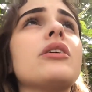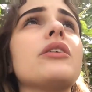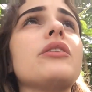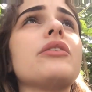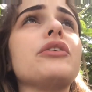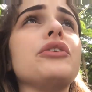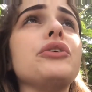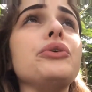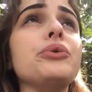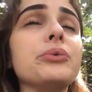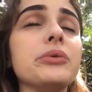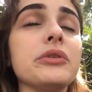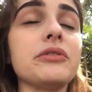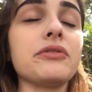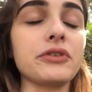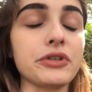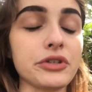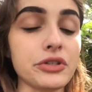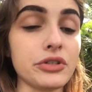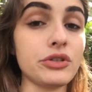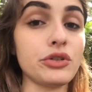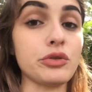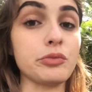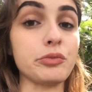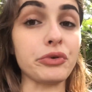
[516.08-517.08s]
the
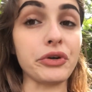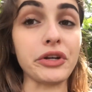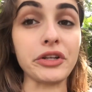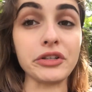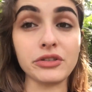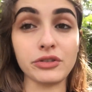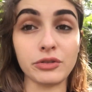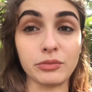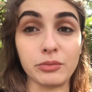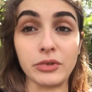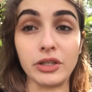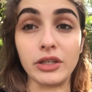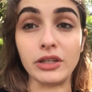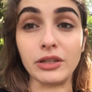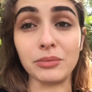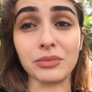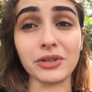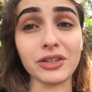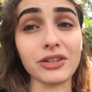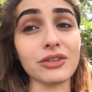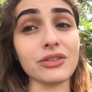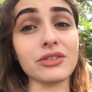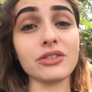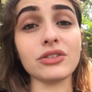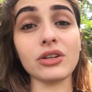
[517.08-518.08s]
universe to bring to me.
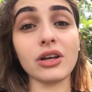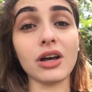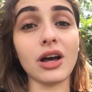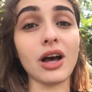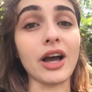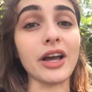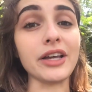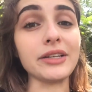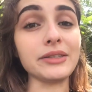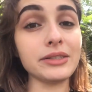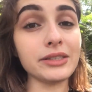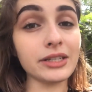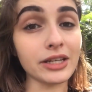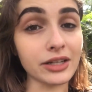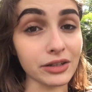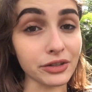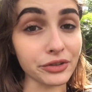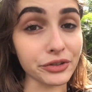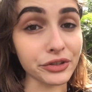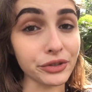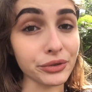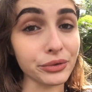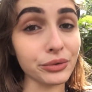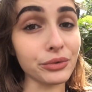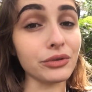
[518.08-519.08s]
Because I tell
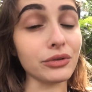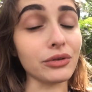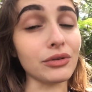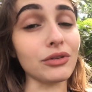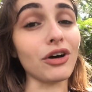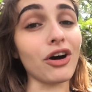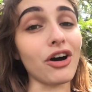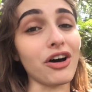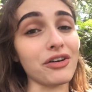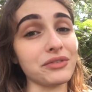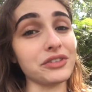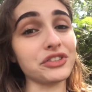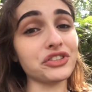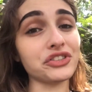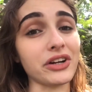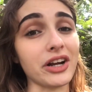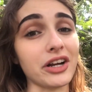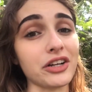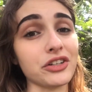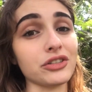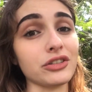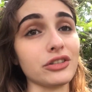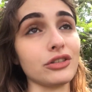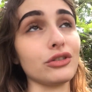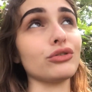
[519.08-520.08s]
you, the law of
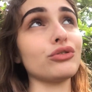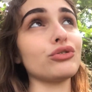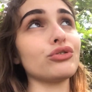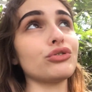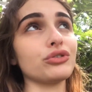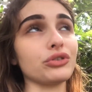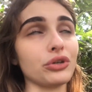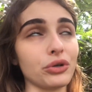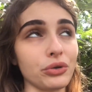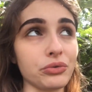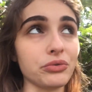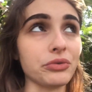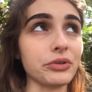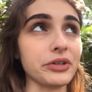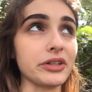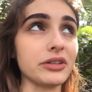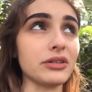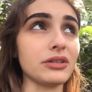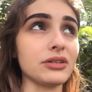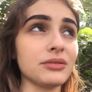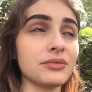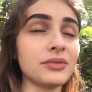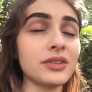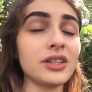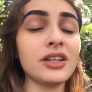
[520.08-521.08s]
attraction is so
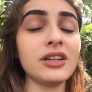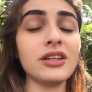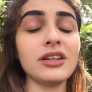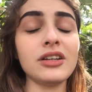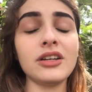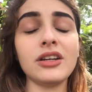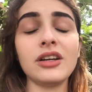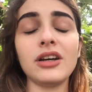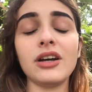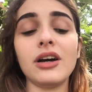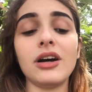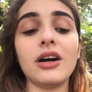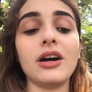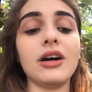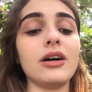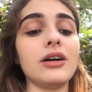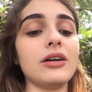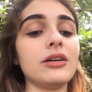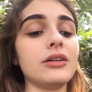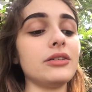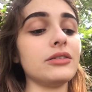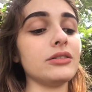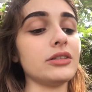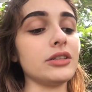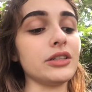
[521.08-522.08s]
real.
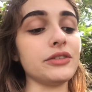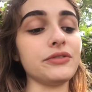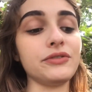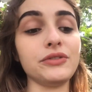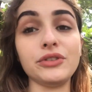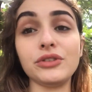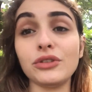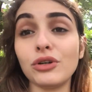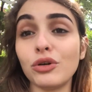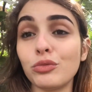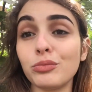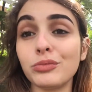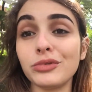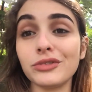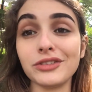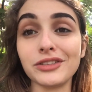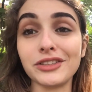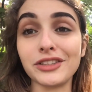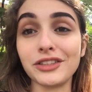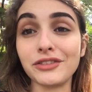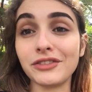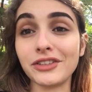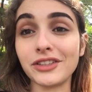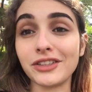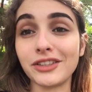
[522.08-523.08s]
If you don't
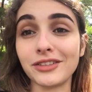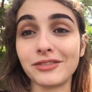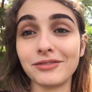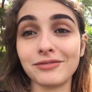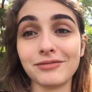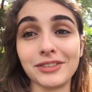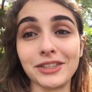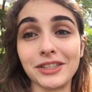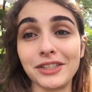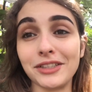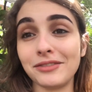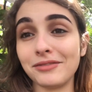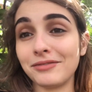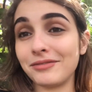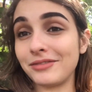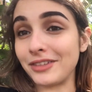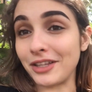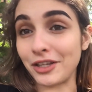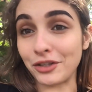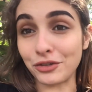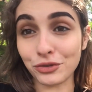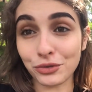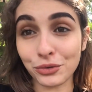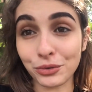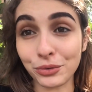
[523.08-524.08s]
believe it,
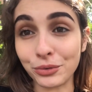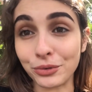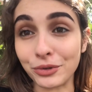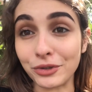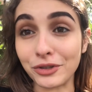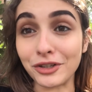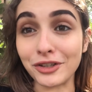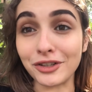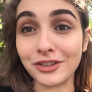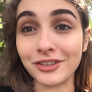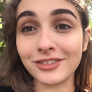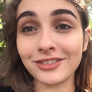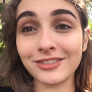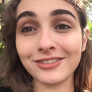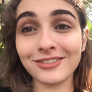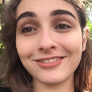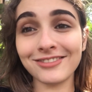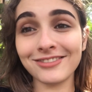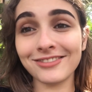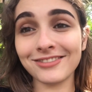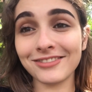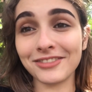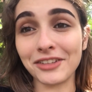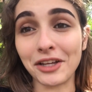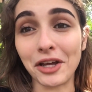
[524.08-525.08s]
that's cool.
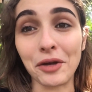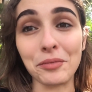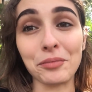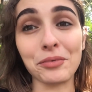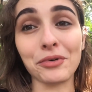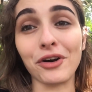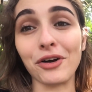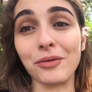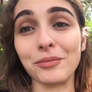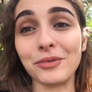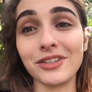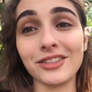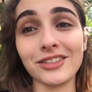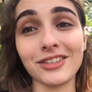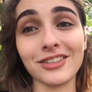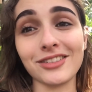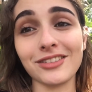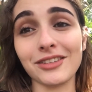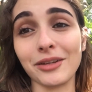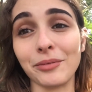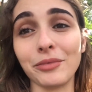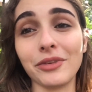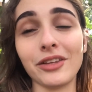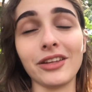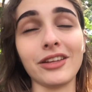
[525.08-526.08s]
I promise it's
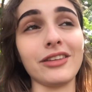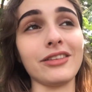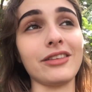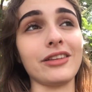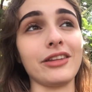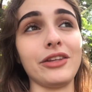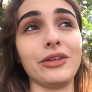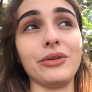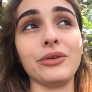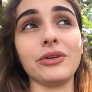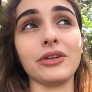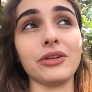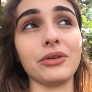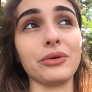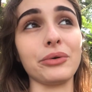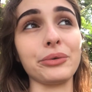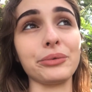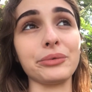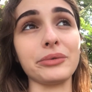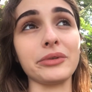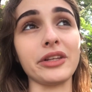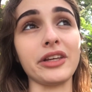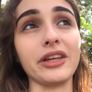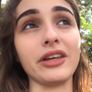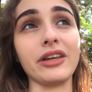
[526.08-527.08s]
something that you can
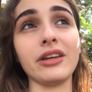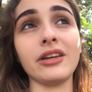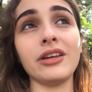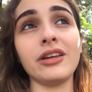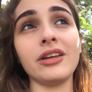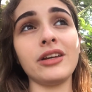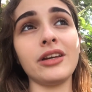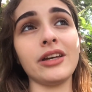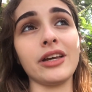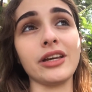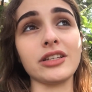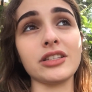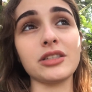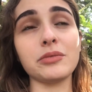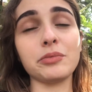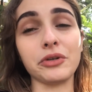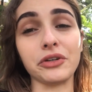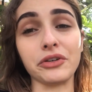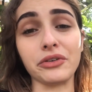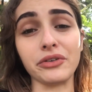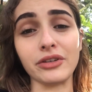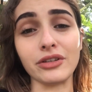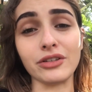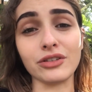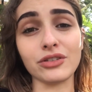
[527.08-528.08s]
only
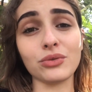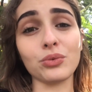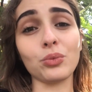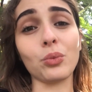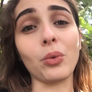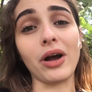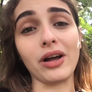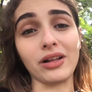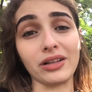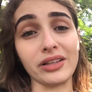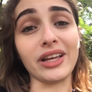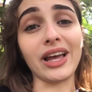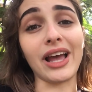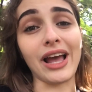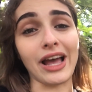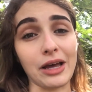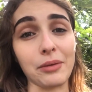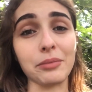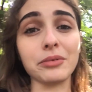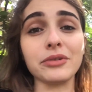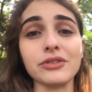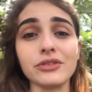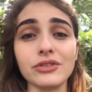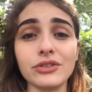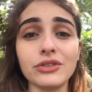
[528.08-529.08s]
experience while it
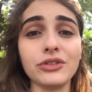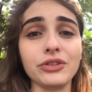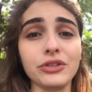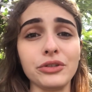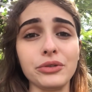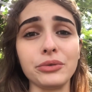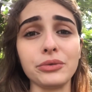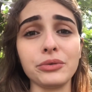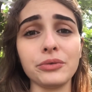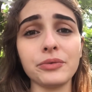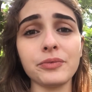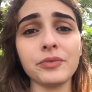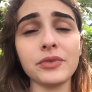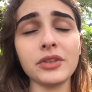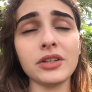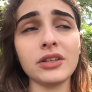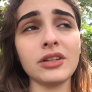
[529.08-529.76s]
happens to you.